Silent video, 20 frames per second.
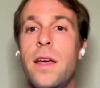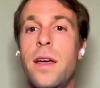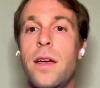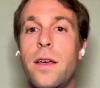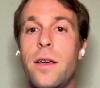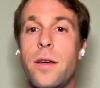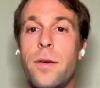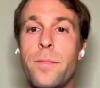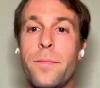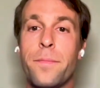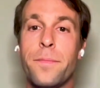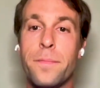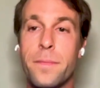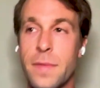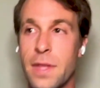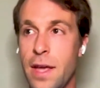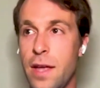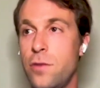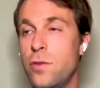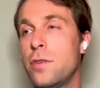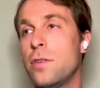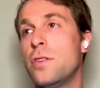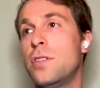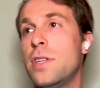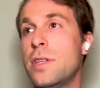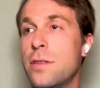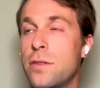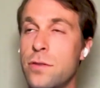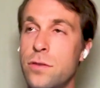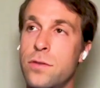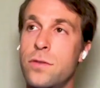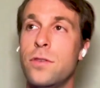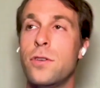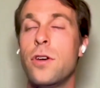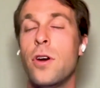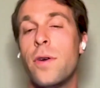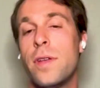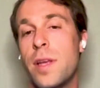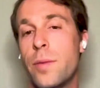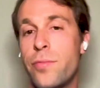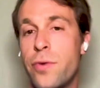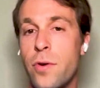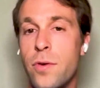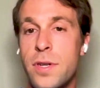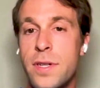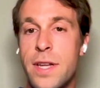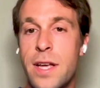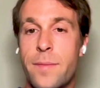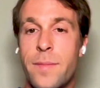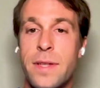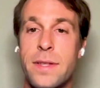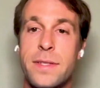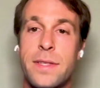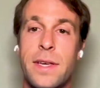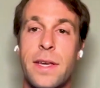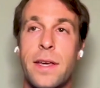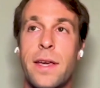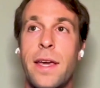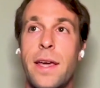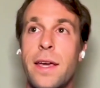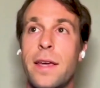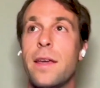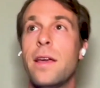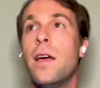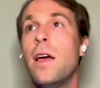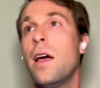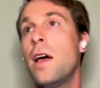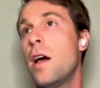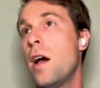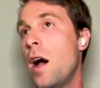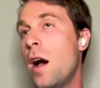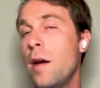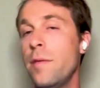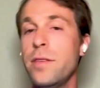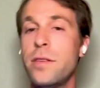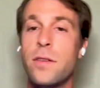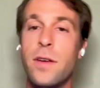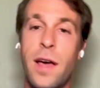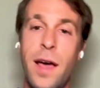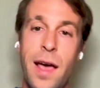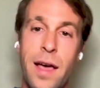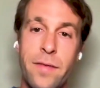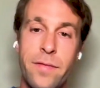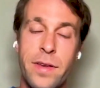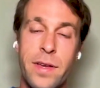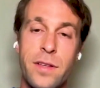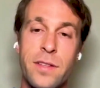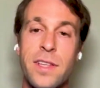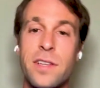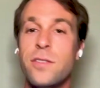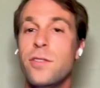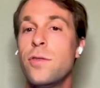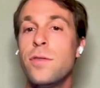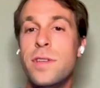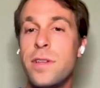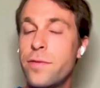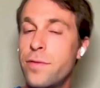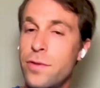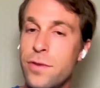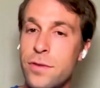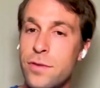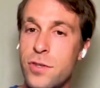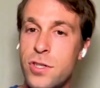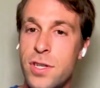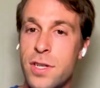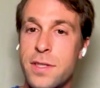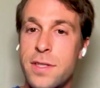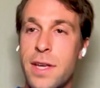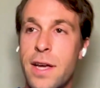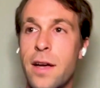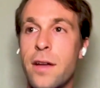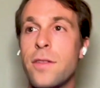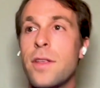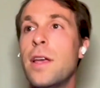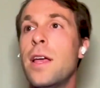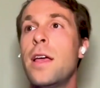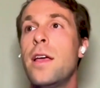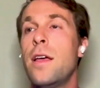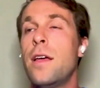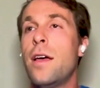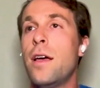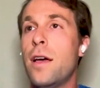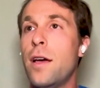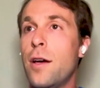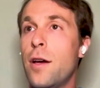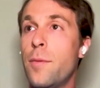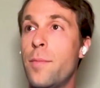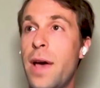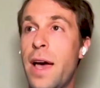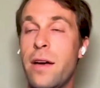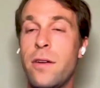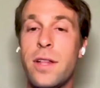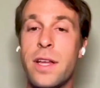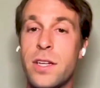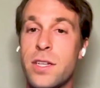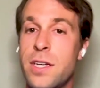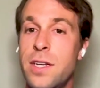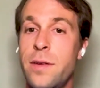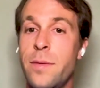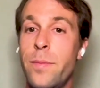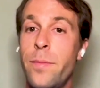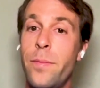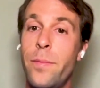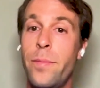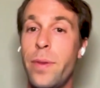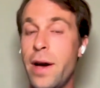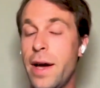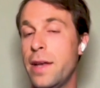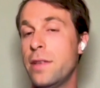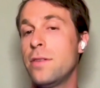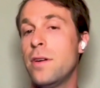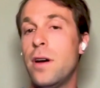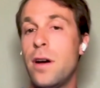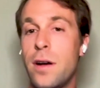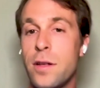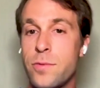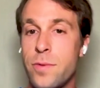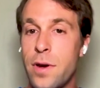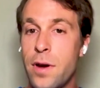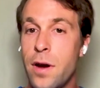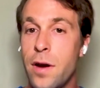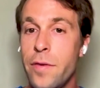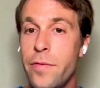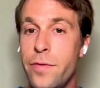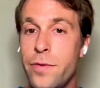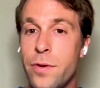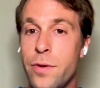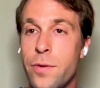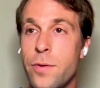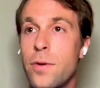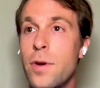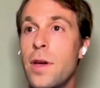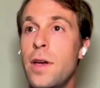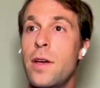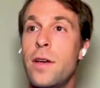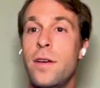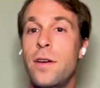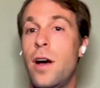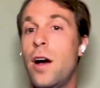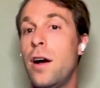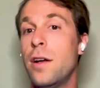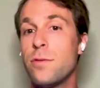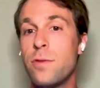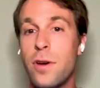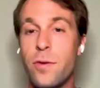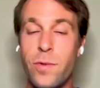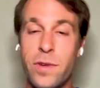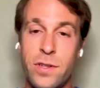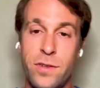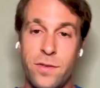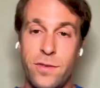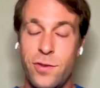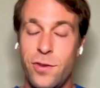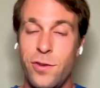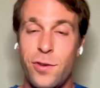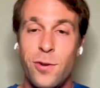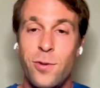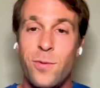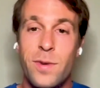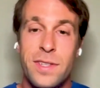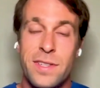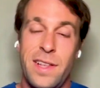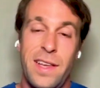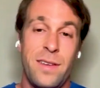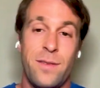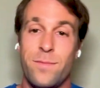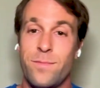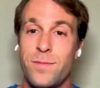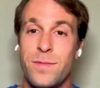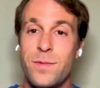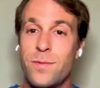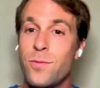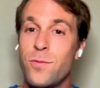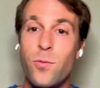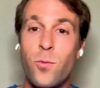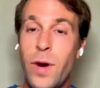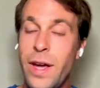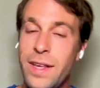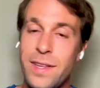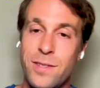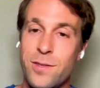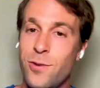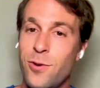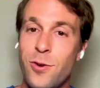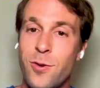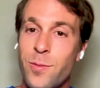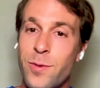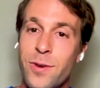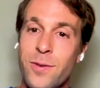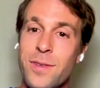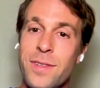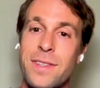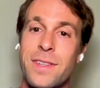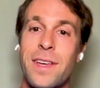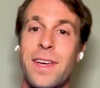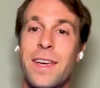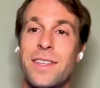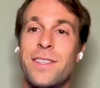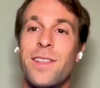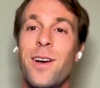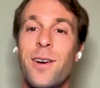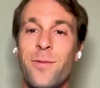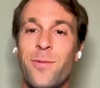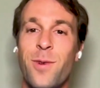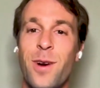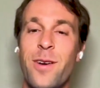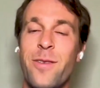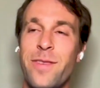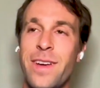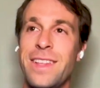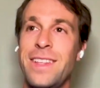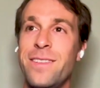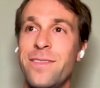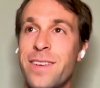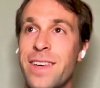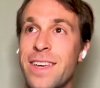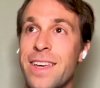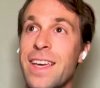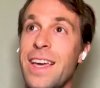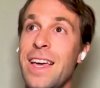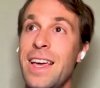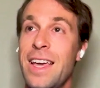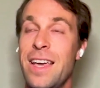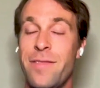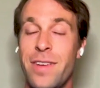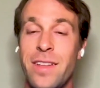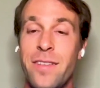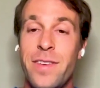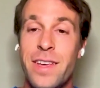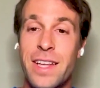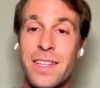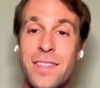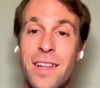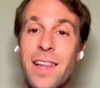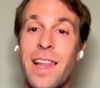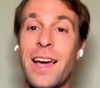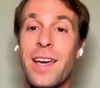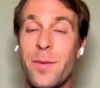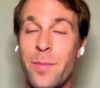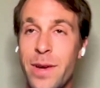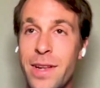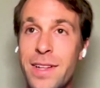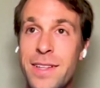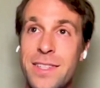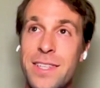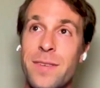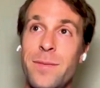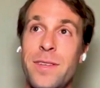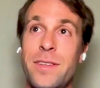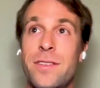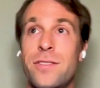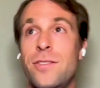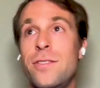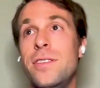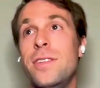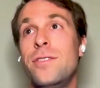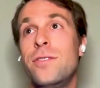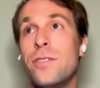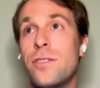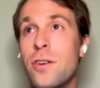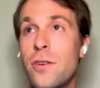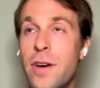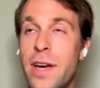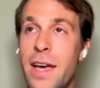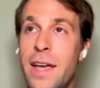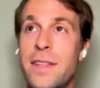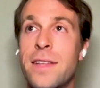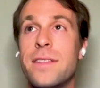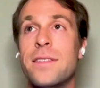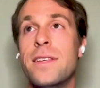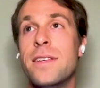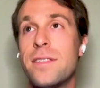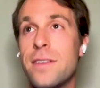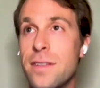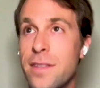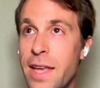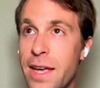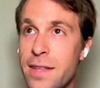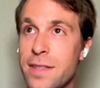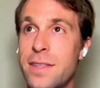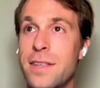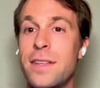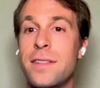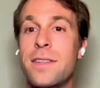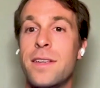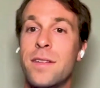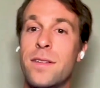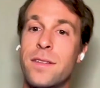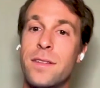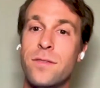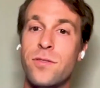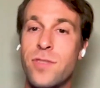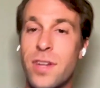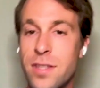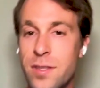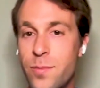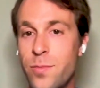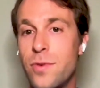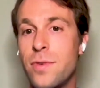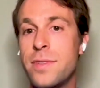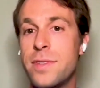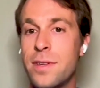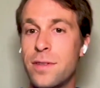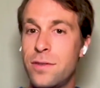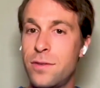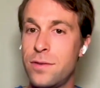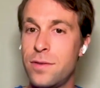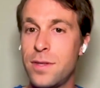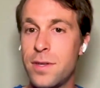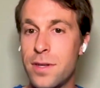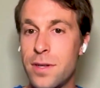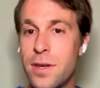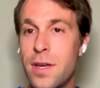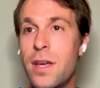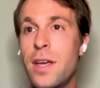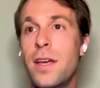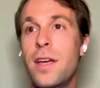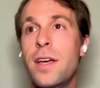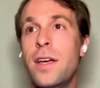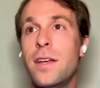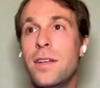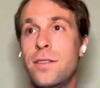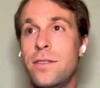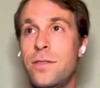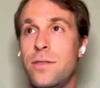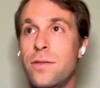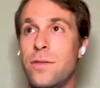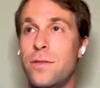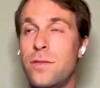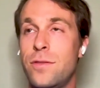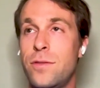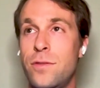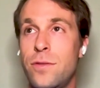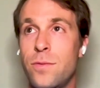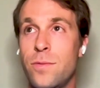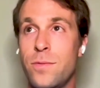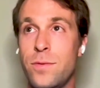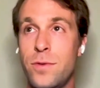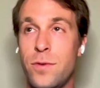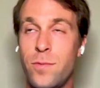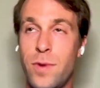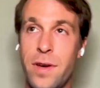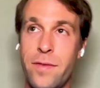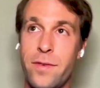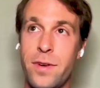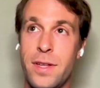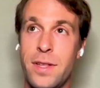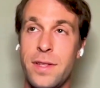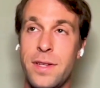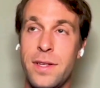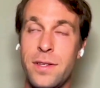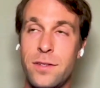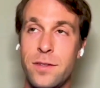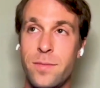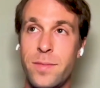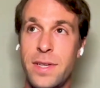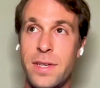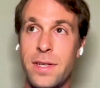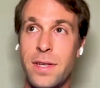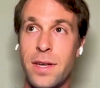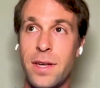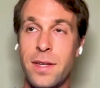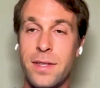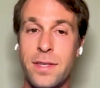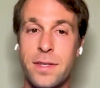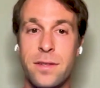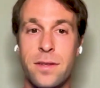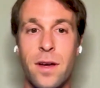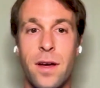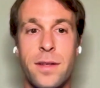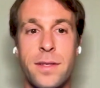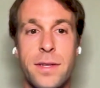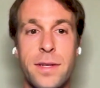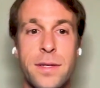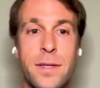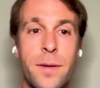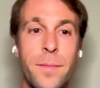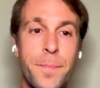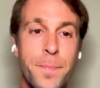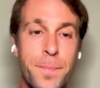um, and you could just go and approach them and say, hey, after the halving, there's no need for you to shut down. Um, I will actually buy the hardware off you, hardware which to you is like waste almost. It's not worth anything. If anything, it's a liability because you need to go ahead and disconnect it and transport it to the to to to wherever it needs to be uh, discarded.